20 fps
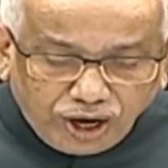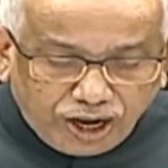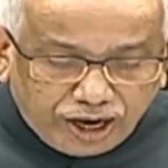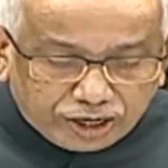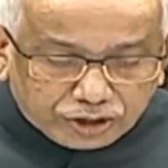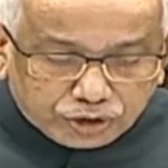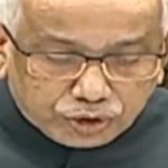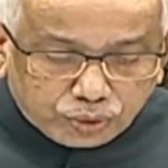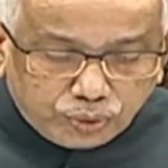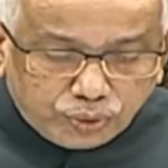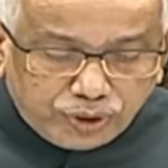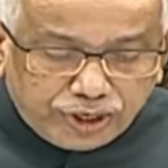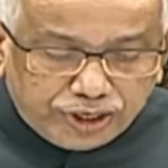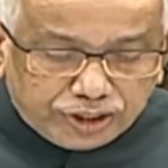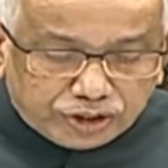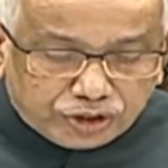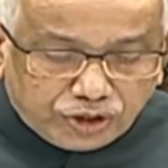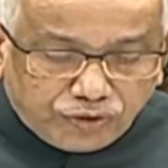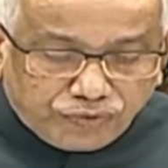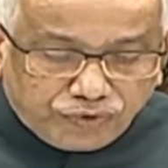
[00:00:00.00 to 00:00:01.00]
lakh
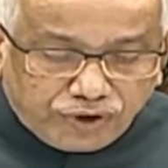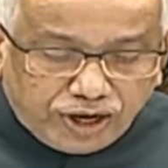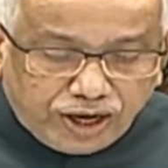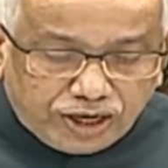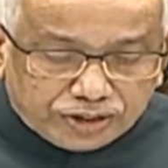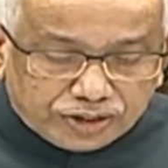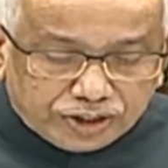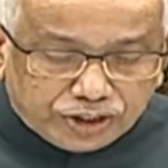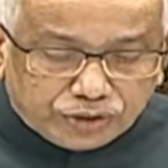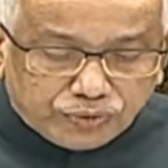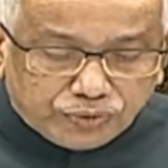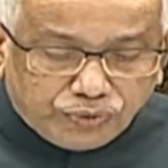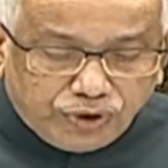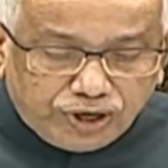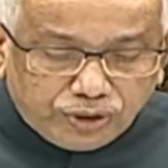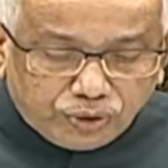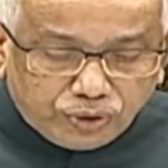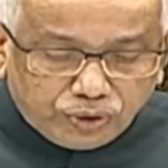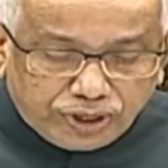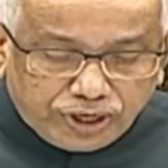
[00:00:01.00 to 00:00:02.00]
students of classes
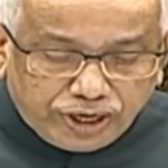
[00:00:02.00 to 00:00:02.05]
1 to